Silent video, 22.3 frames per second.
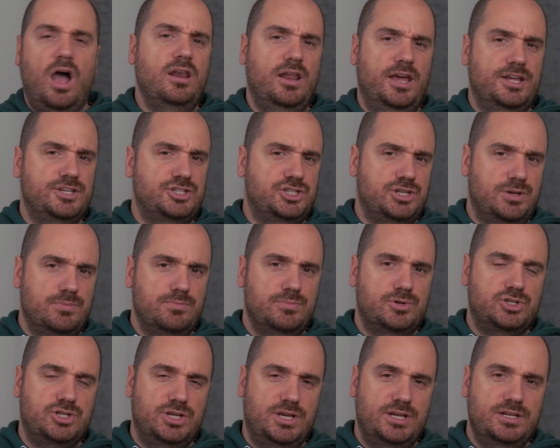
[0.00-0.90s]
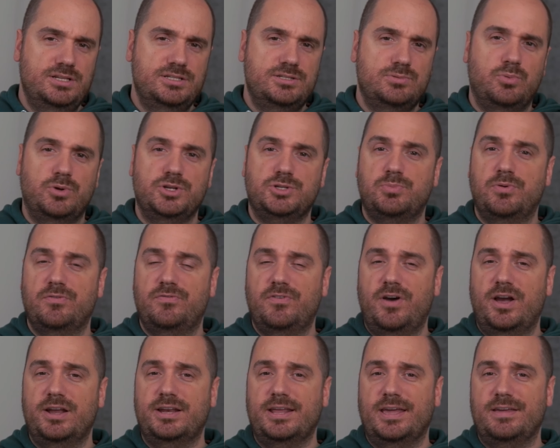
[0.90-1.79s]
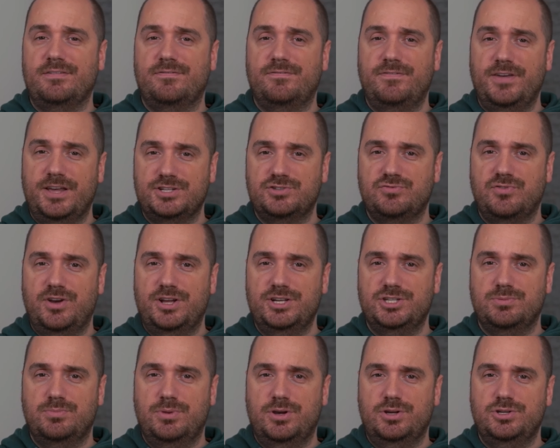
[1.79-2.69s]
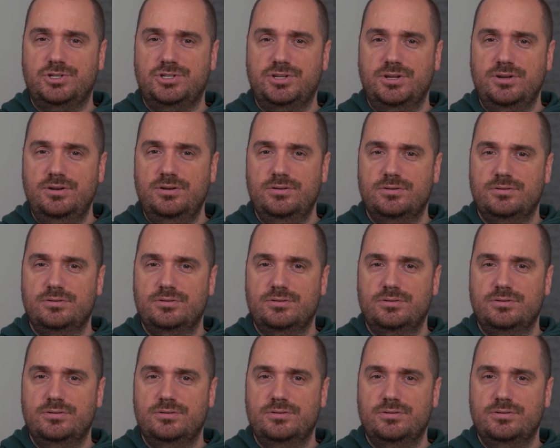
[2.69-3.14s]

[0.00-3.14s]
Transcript: Unlike gym machines, which provide a fixed range of motion,